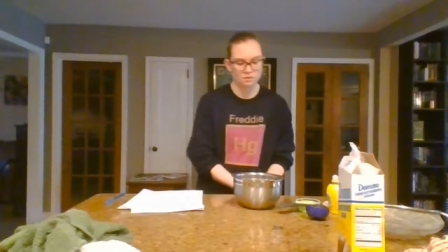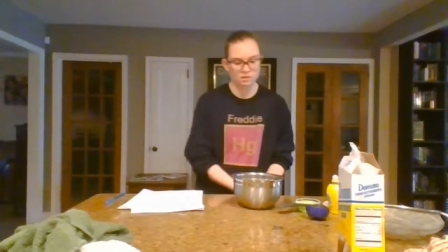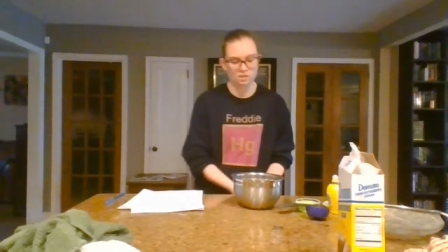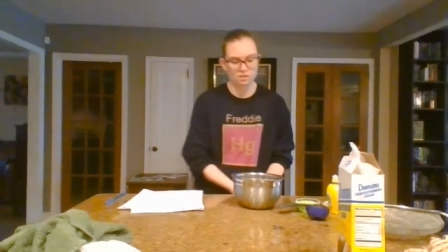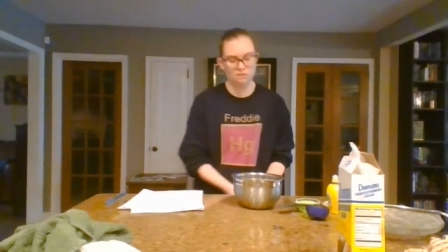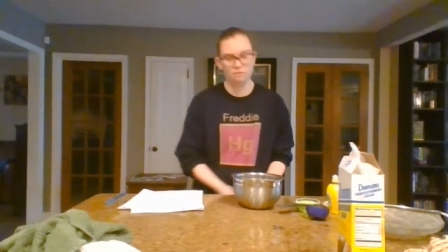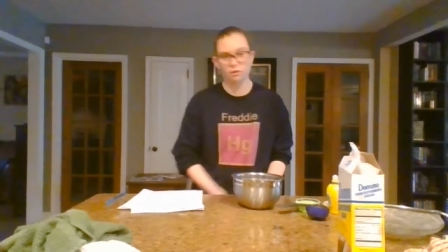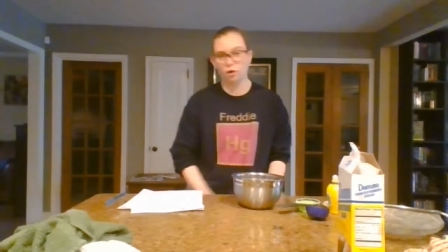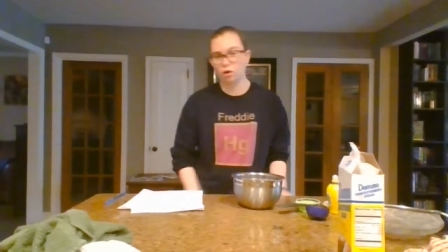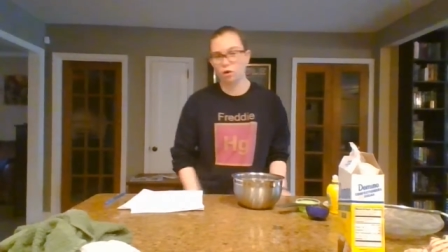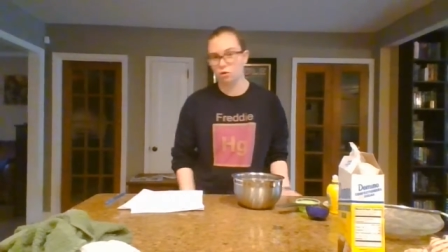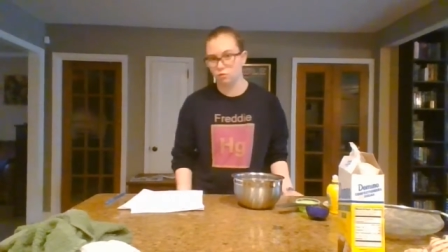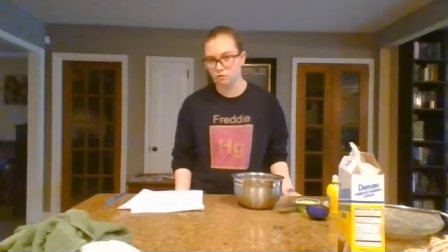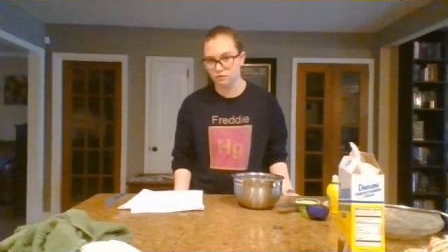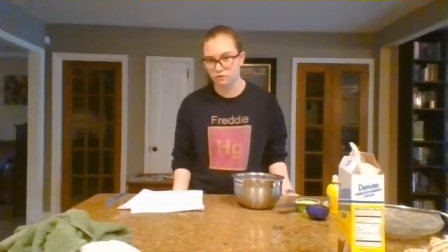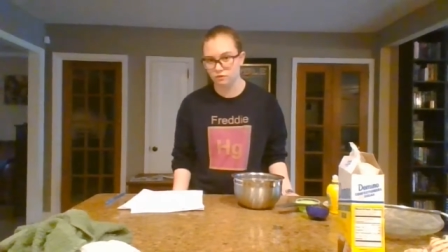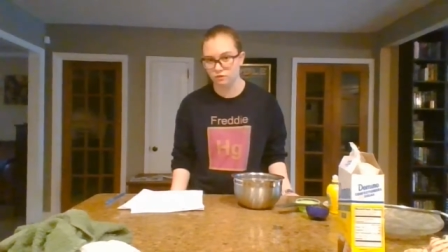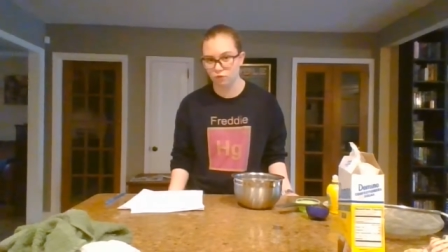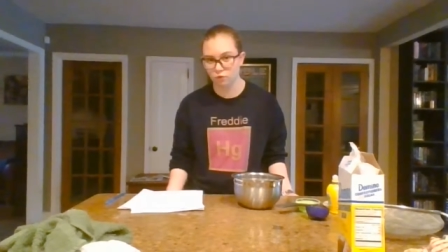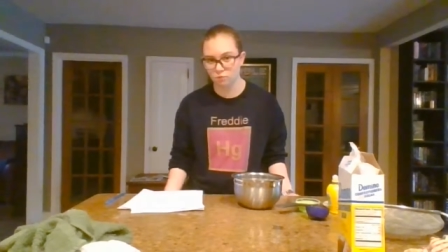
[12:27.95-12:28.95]

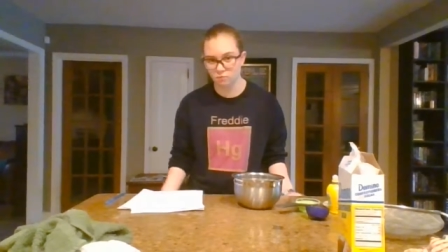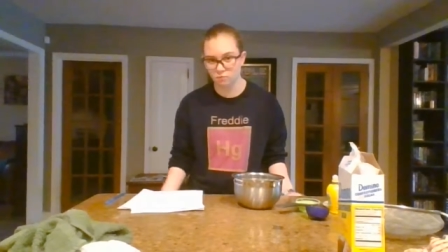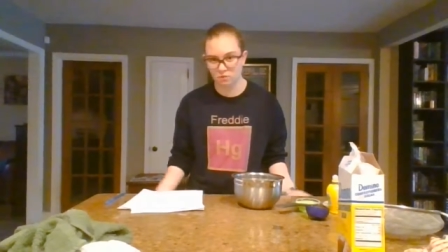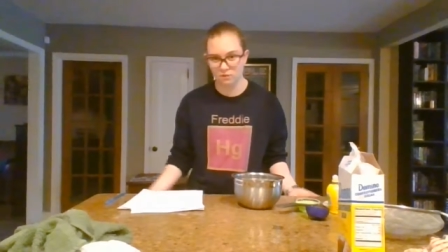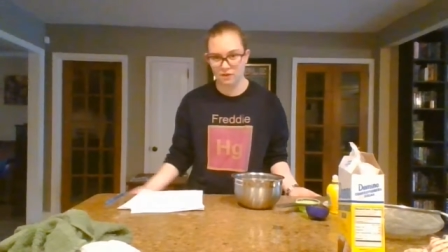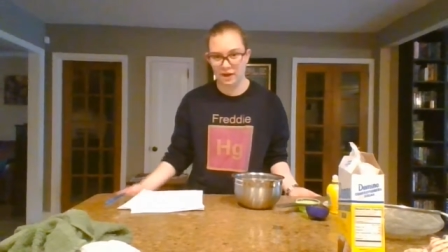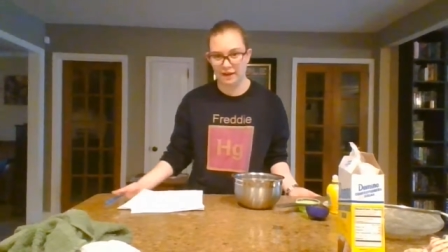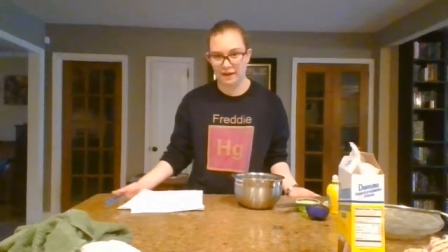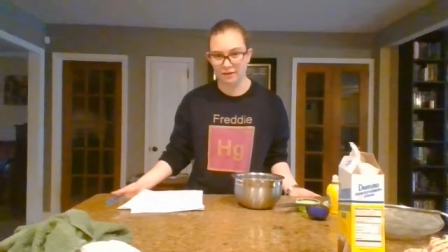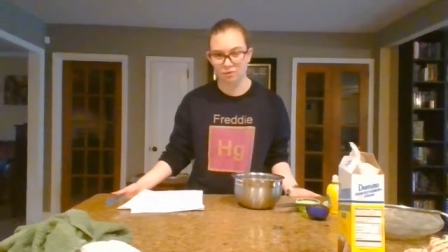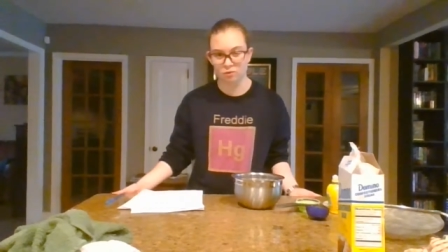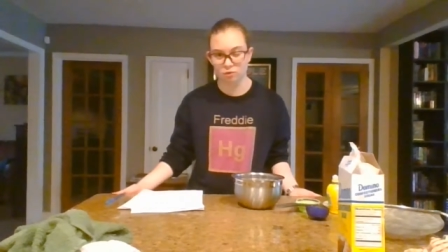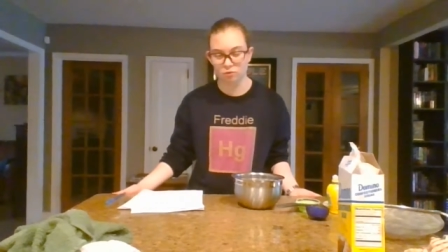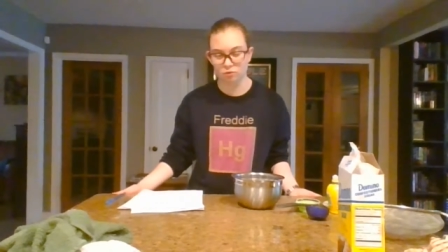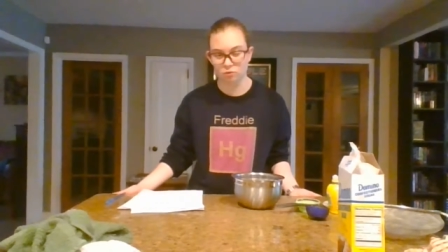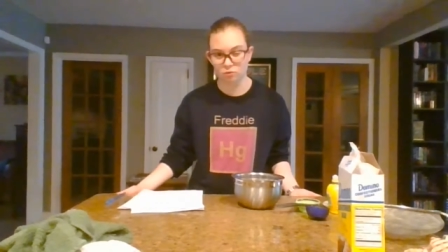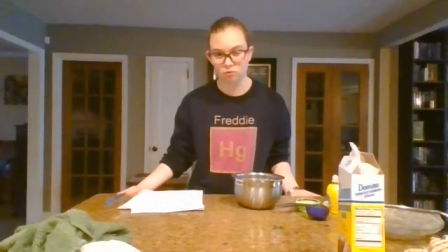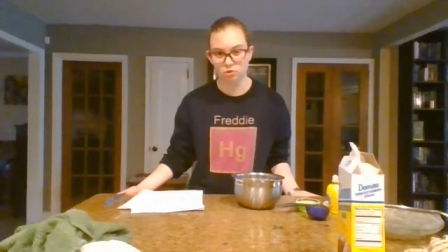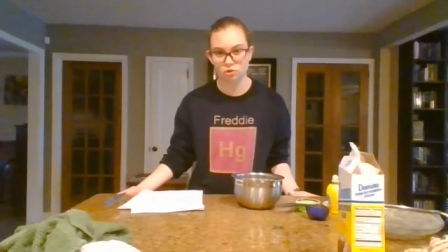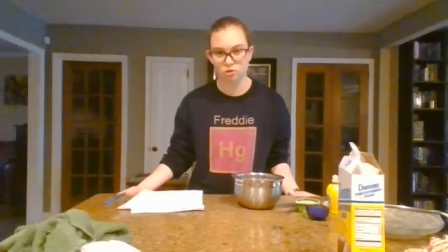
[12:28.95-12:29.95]
evolved forms of
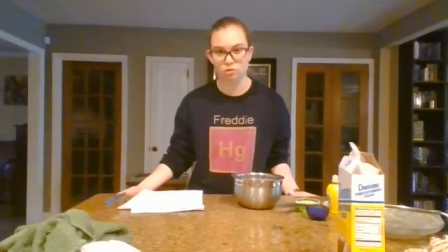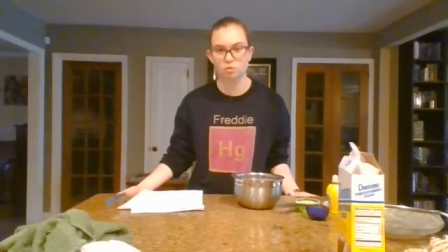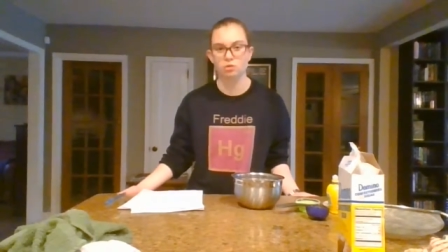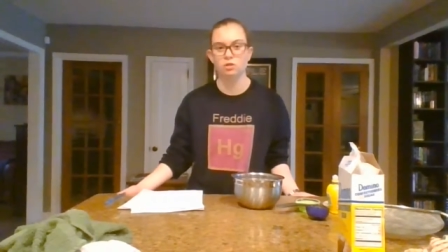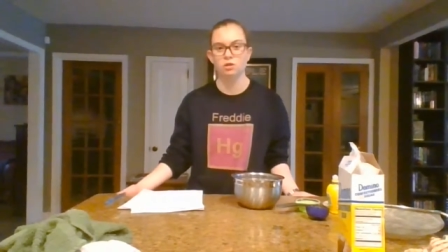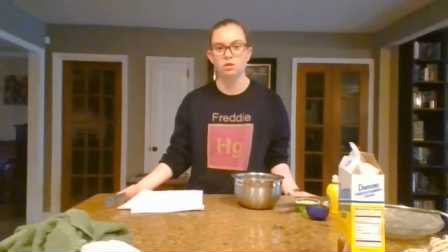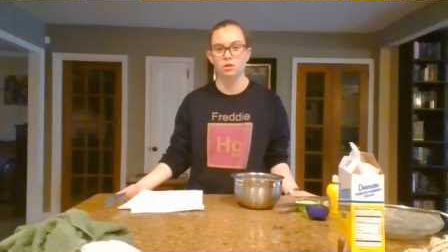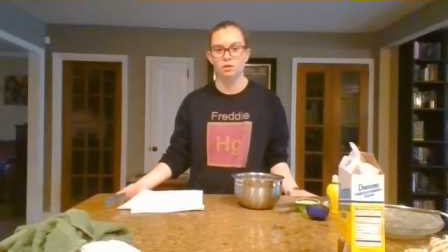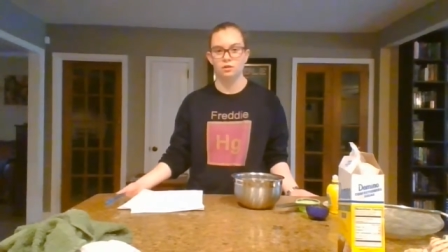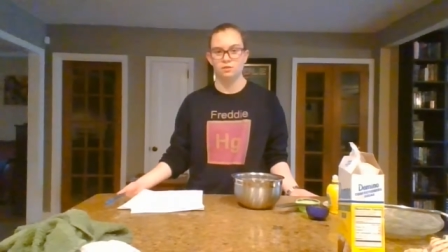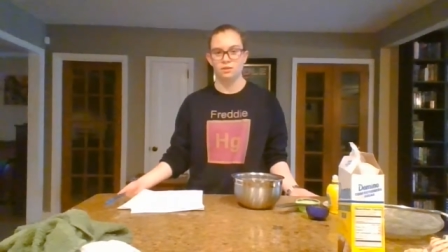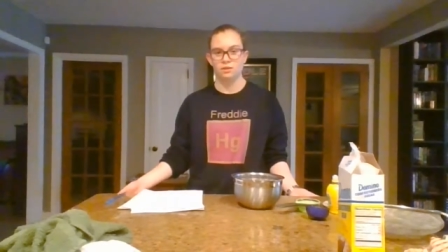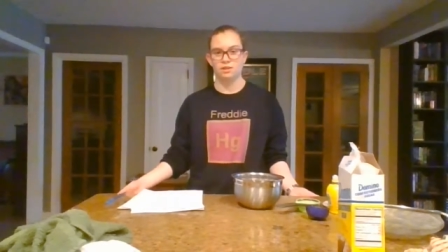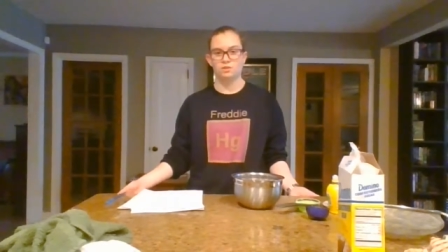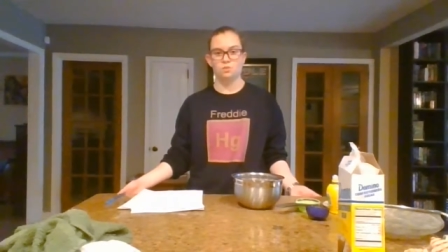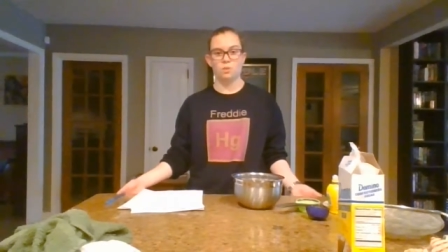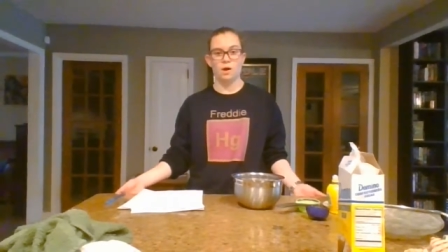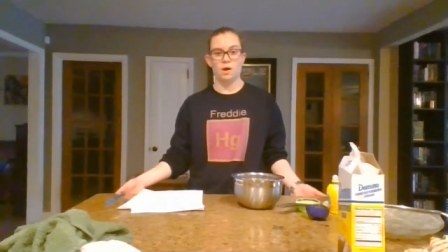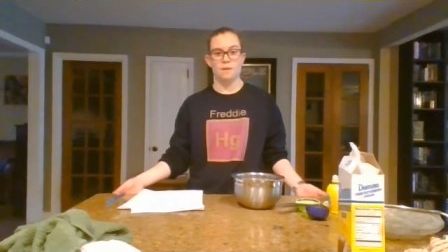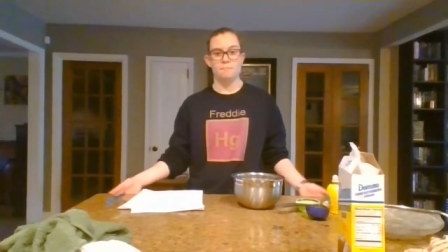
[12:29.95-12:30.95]
agriculture.
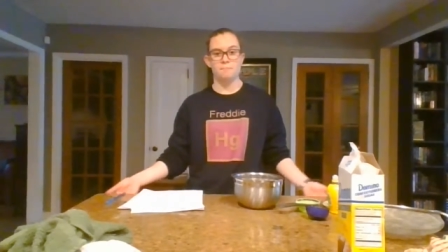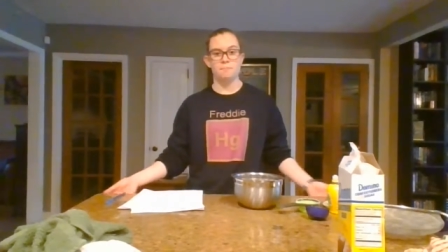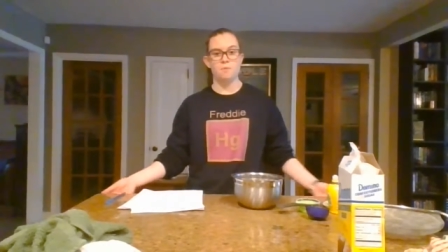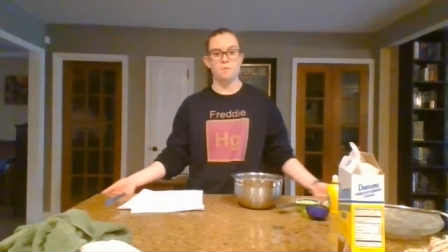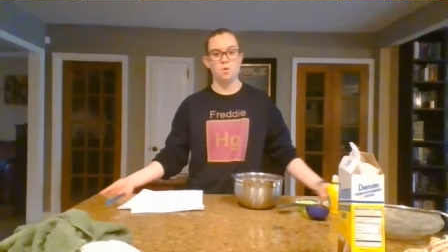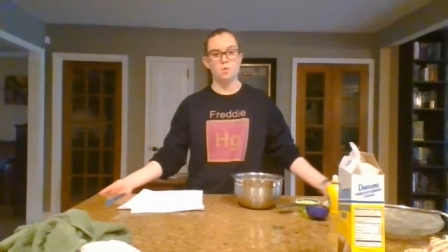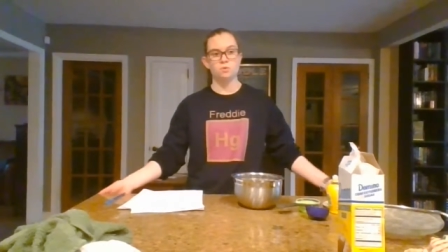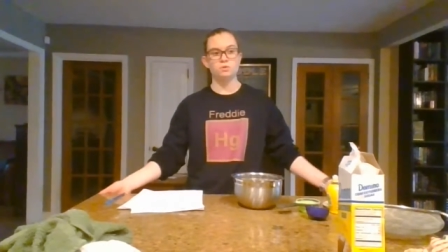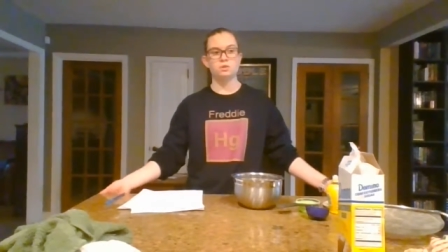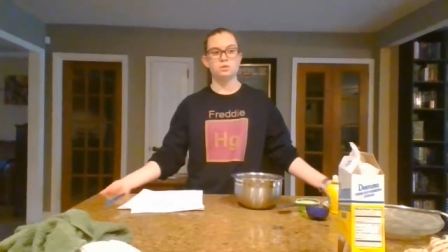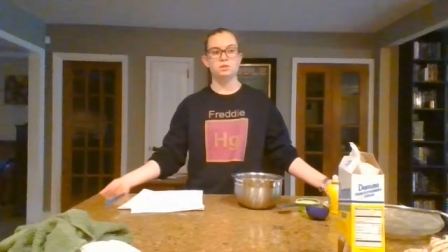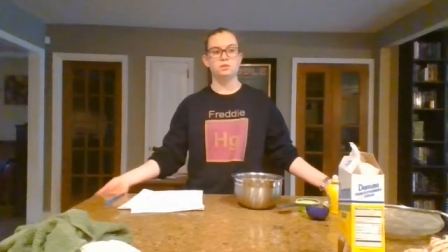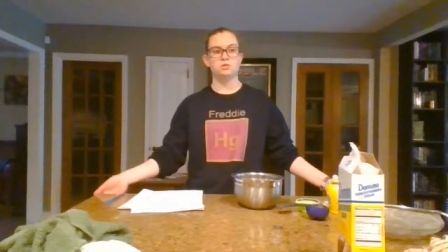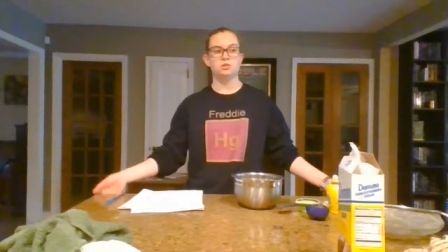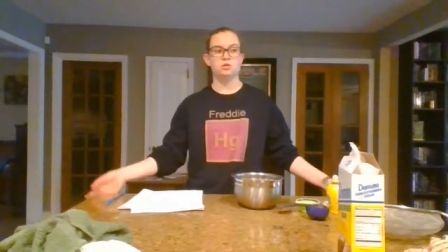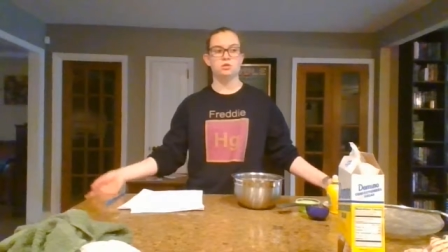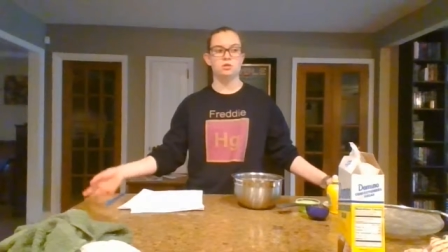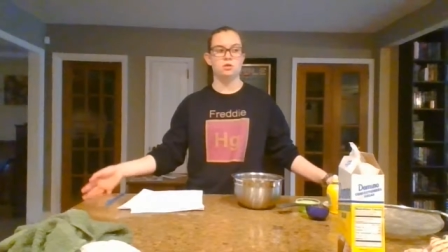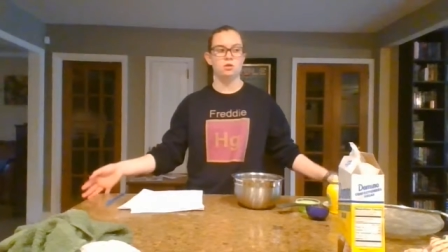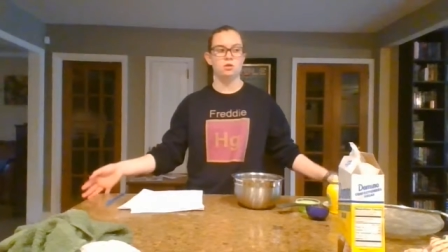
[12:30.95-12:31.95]
That's why most